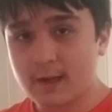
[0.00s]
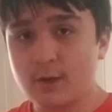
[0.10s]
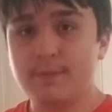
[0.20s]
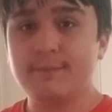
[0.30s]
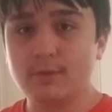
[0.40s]
I know
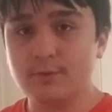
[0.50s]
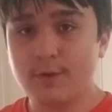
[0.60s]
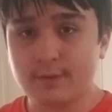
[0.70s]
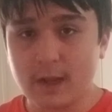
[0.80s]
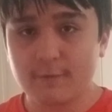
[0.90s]
people who
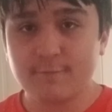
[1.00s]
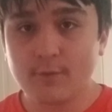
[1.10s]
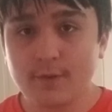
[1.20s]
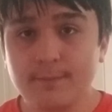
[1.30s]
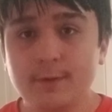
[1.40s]
don't care
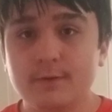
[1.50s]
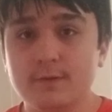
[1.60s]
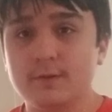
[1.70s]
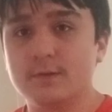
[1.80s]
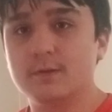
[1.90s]
for him.
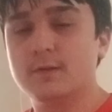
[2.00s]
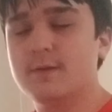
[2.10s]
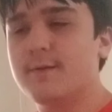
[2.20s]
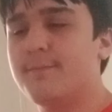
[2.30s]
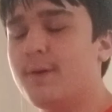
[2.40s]

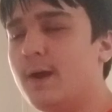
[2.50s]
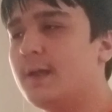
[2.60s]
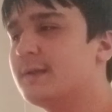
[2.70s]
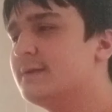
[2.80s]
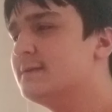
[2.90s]

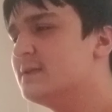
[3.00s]
But